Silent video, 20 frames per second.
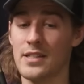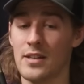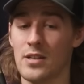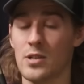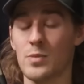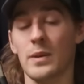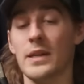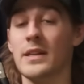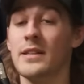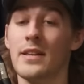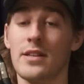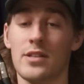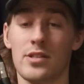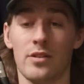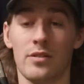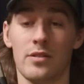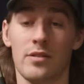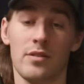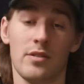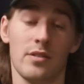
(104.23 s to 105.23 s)
I explained this
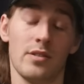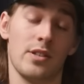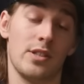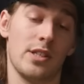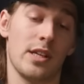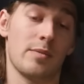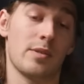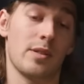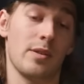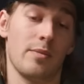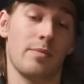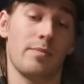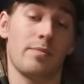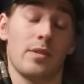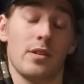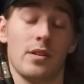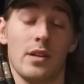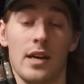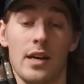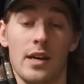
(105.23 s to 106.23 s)
on the Gypsy
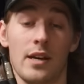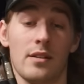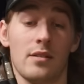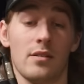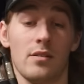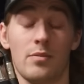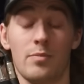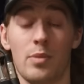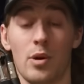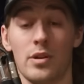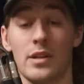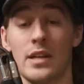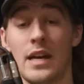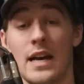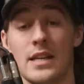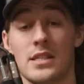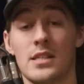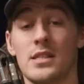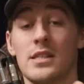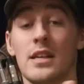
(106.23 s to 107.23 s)

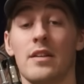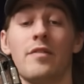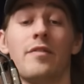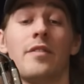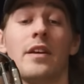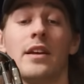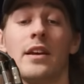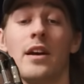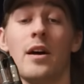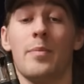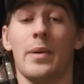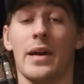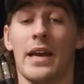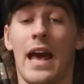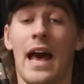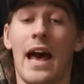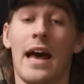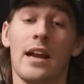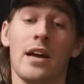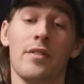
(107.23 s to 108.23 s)
podcast. It's like filling up a
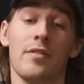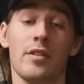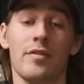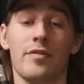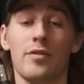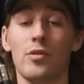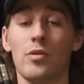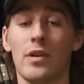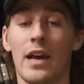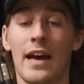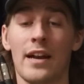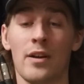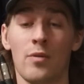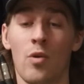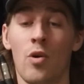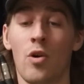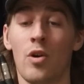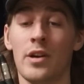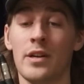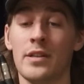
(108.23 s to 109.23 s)
can, having a full can of
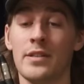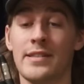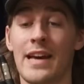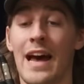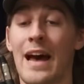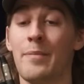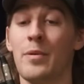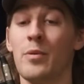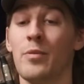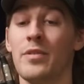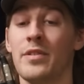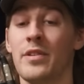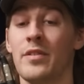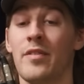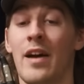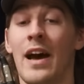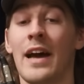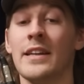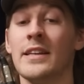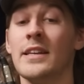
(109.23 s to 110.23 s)
water and tap it with your
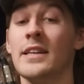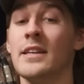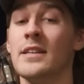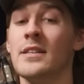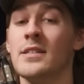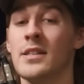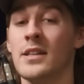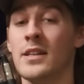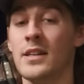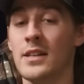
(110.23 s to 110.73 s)
van keys,